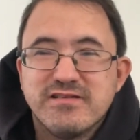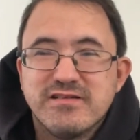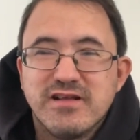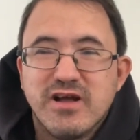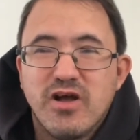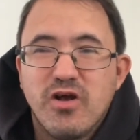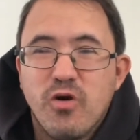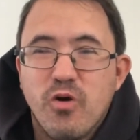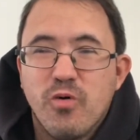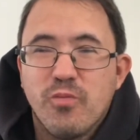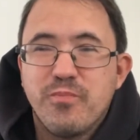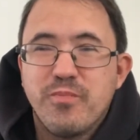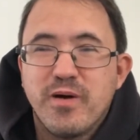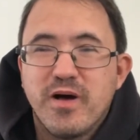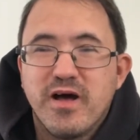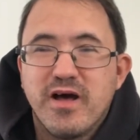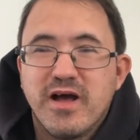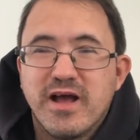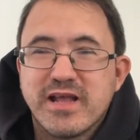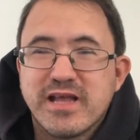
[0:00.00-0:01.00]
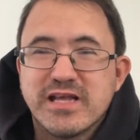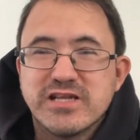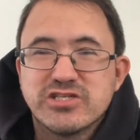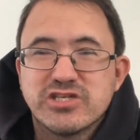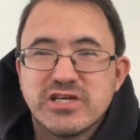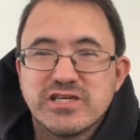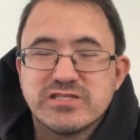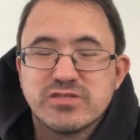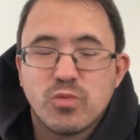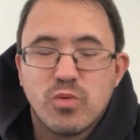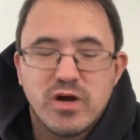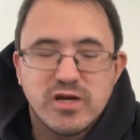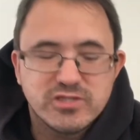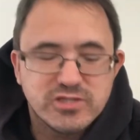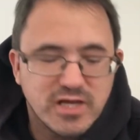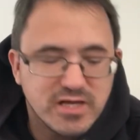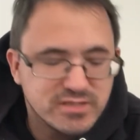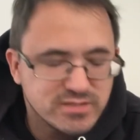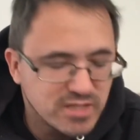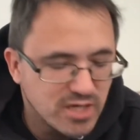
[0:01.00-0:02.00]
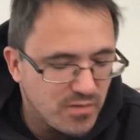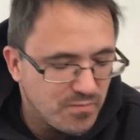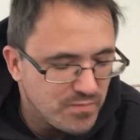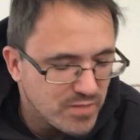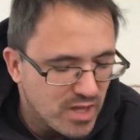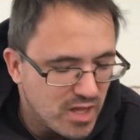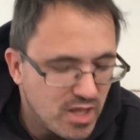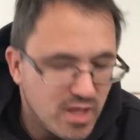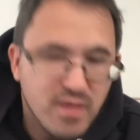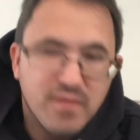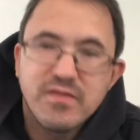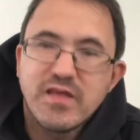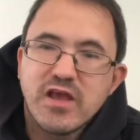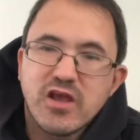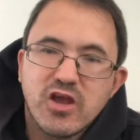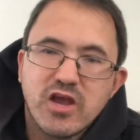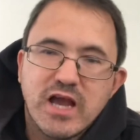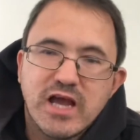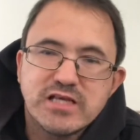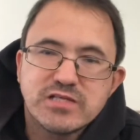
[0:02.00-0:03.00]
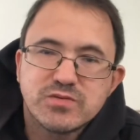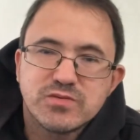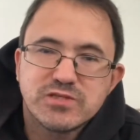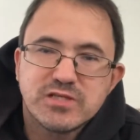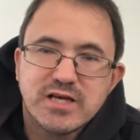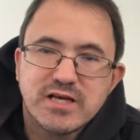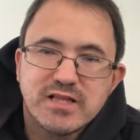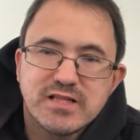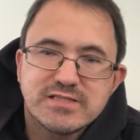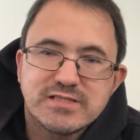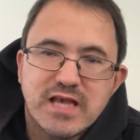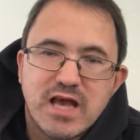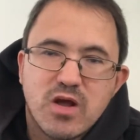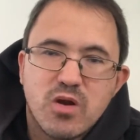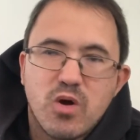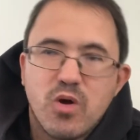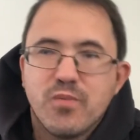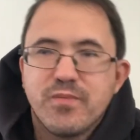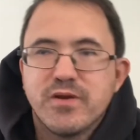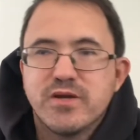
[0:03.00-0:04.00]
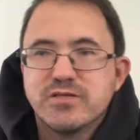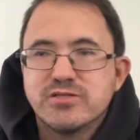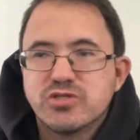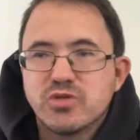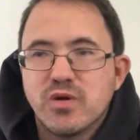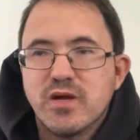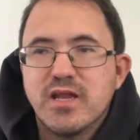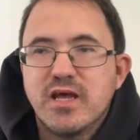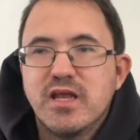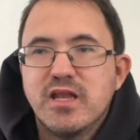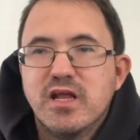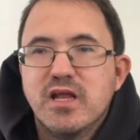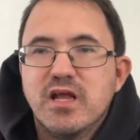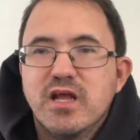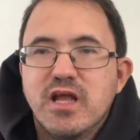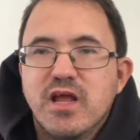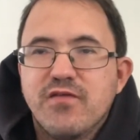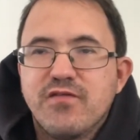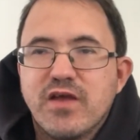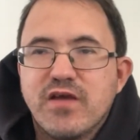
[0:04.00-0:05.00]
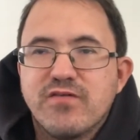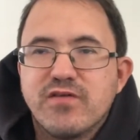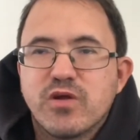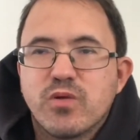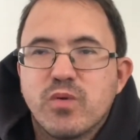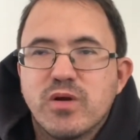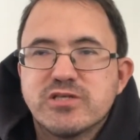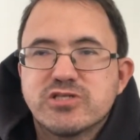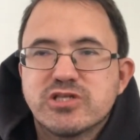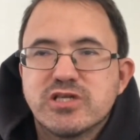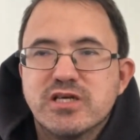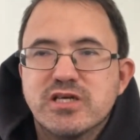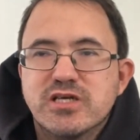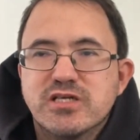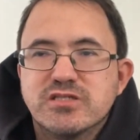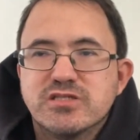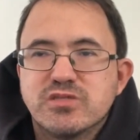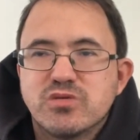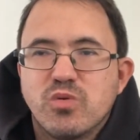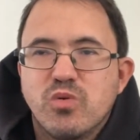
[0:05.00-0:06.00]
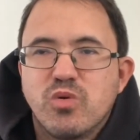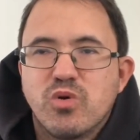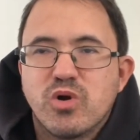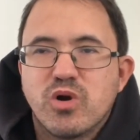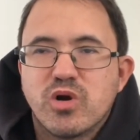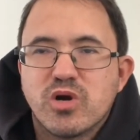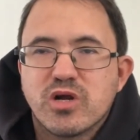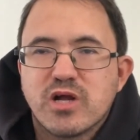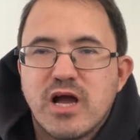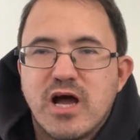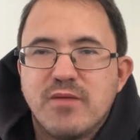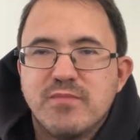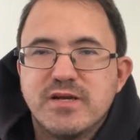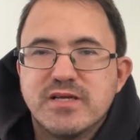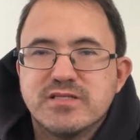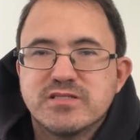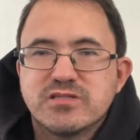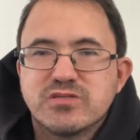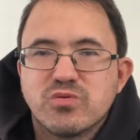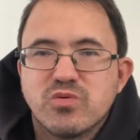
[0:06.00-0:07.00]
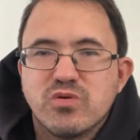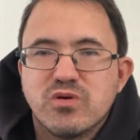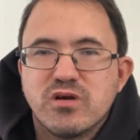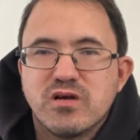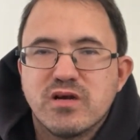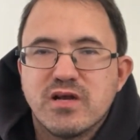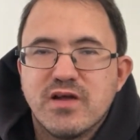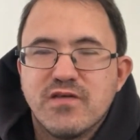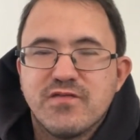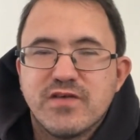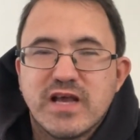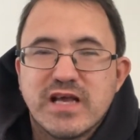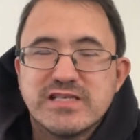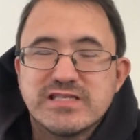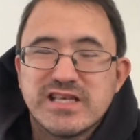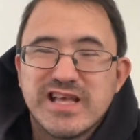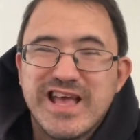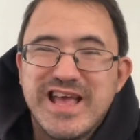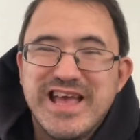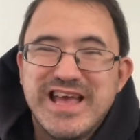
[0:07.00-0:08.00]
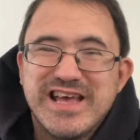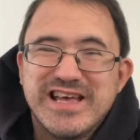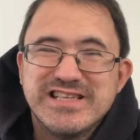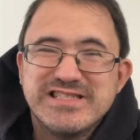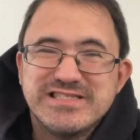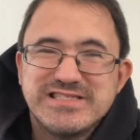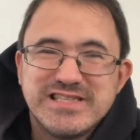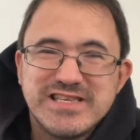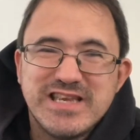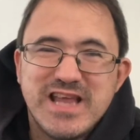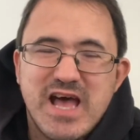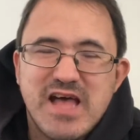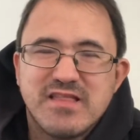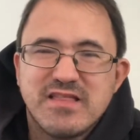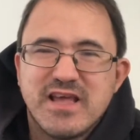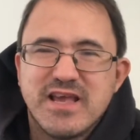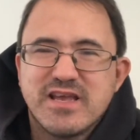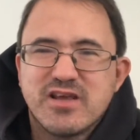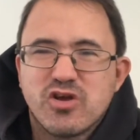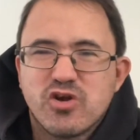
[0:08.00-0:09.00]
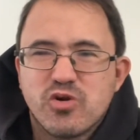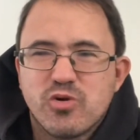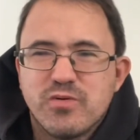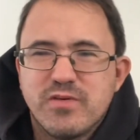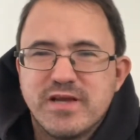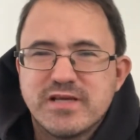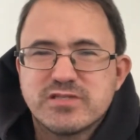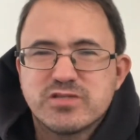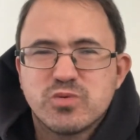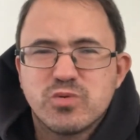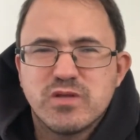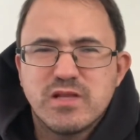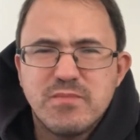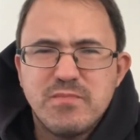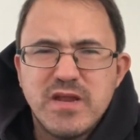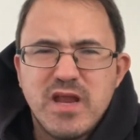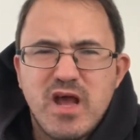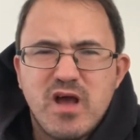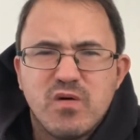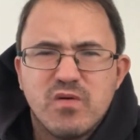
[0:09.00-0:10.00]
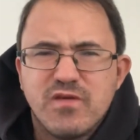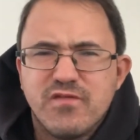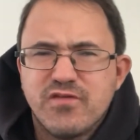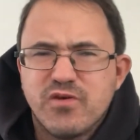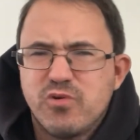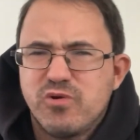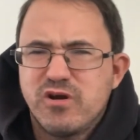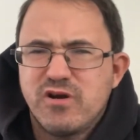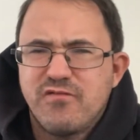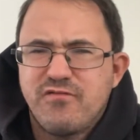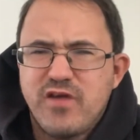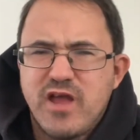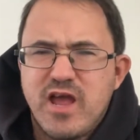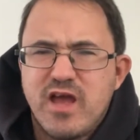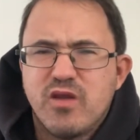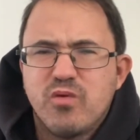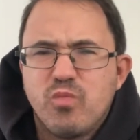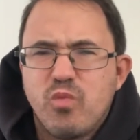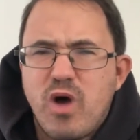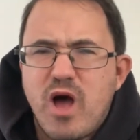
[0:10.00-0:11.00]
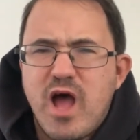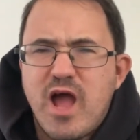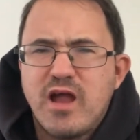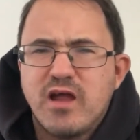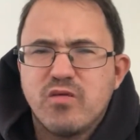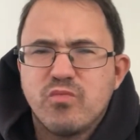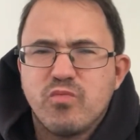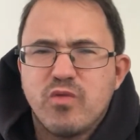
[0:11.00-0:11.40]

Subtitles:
I hope I get a chance to watch that. So thank you guys for checking this out. I hope you enjoyed it. If you have any questions or comments, or if you guys did not like Girl Next Door, let me know. If you weren't a fan, why?